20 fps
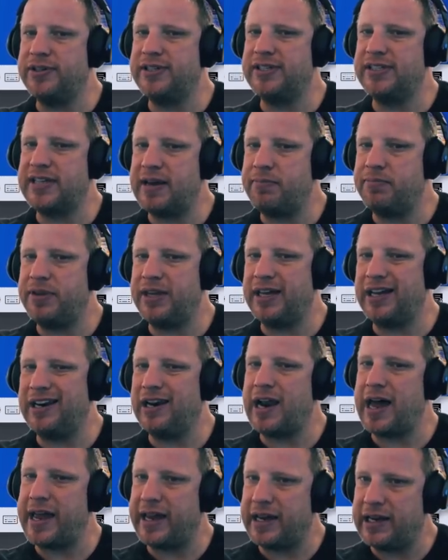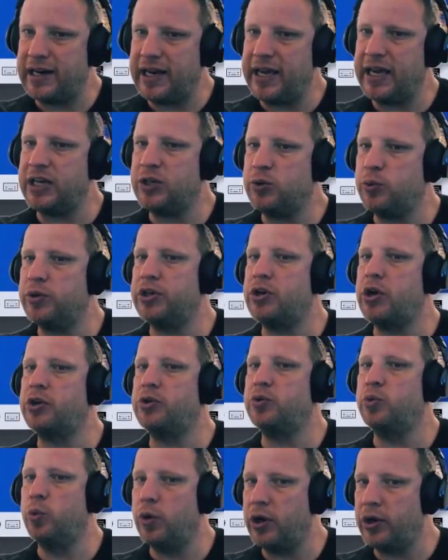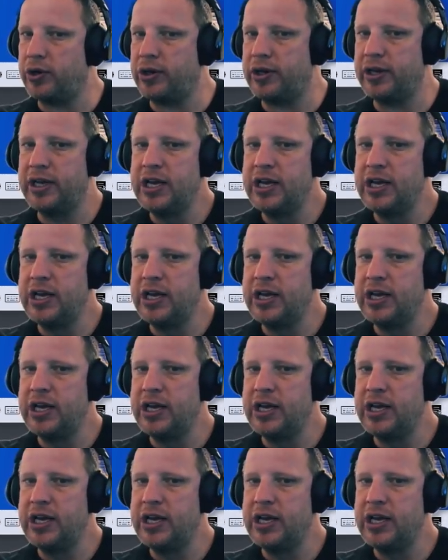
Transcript: same thing, likely it would not work.